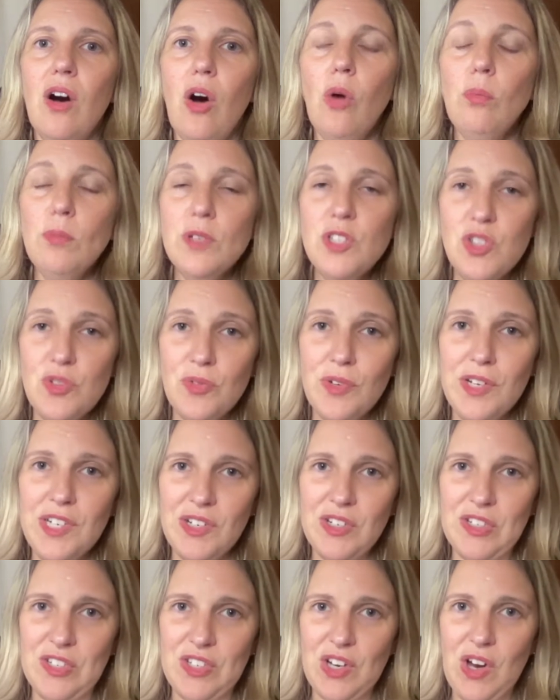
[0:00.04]
Almost 3
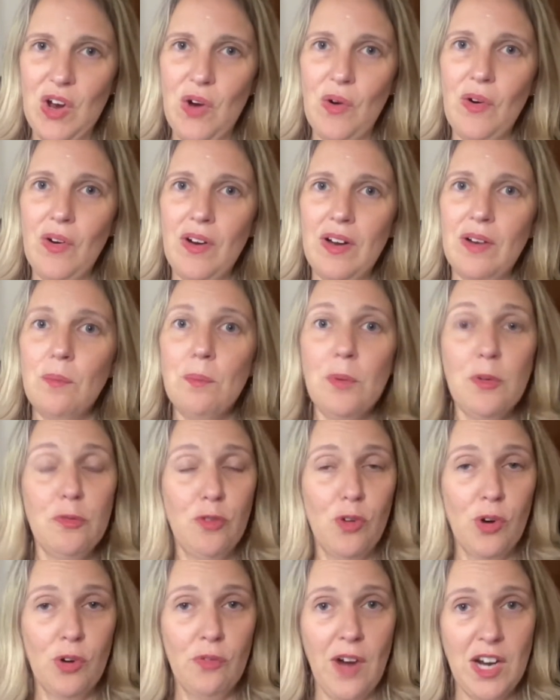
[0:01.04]
years ago,
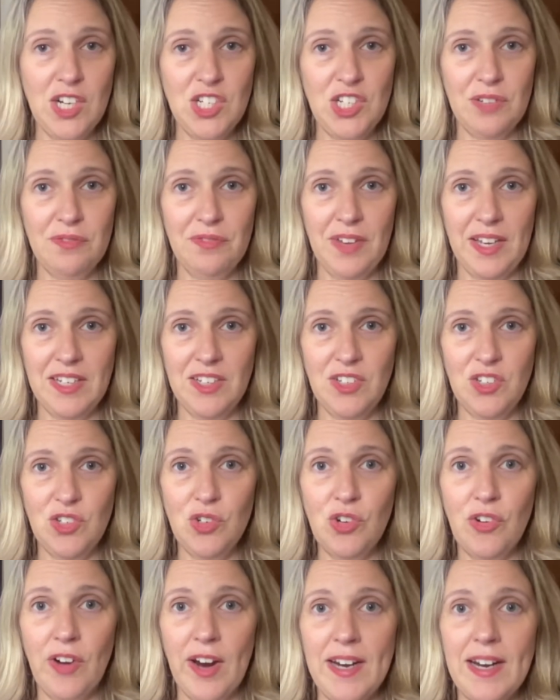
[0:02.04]
before Russia invaded
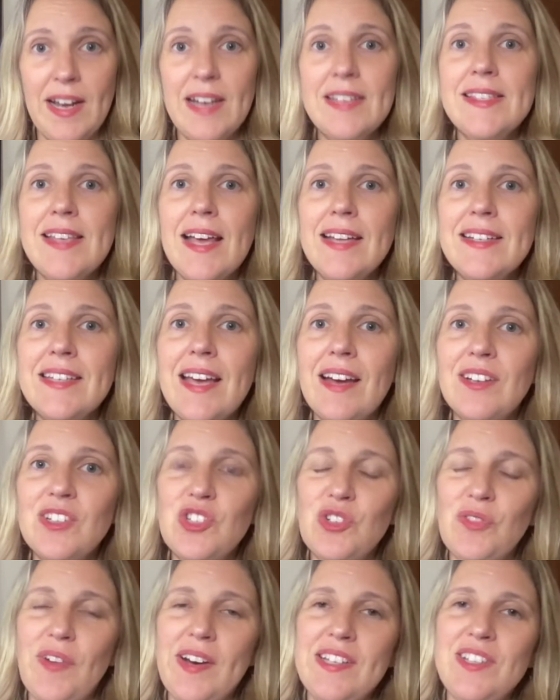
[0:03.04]
Ukraine, I sat down
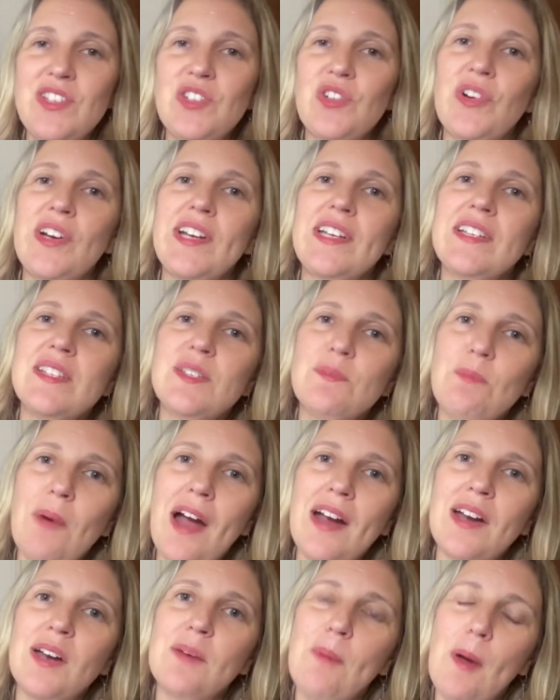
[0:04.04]
to write a story
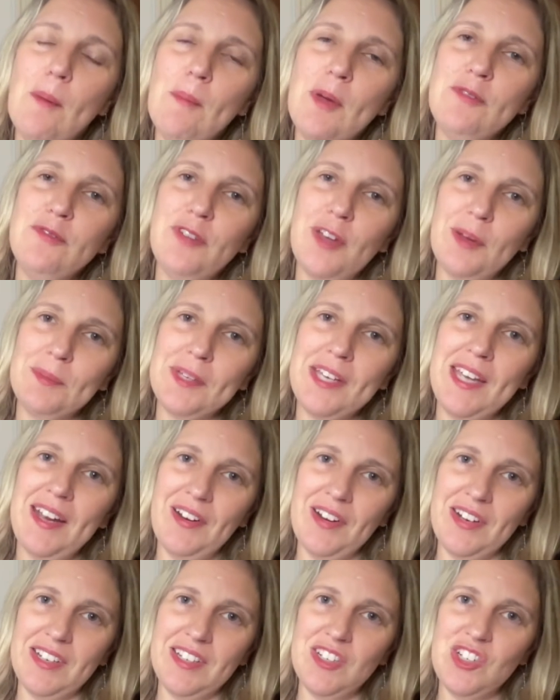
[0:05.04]
inspired by my family
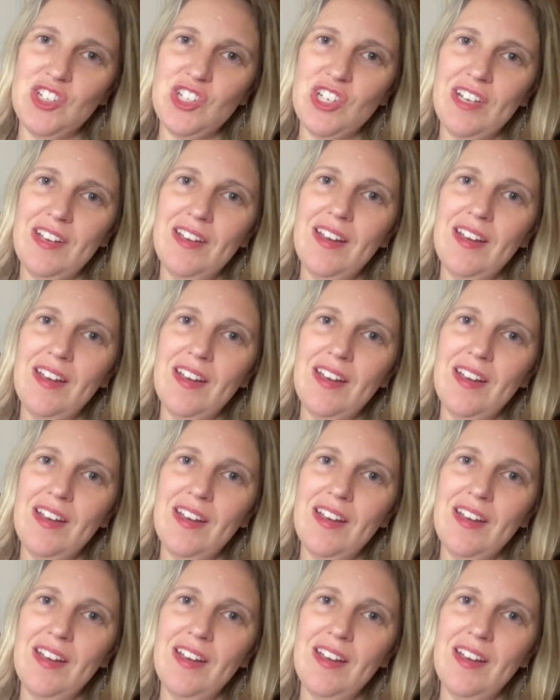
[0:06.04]
heritage.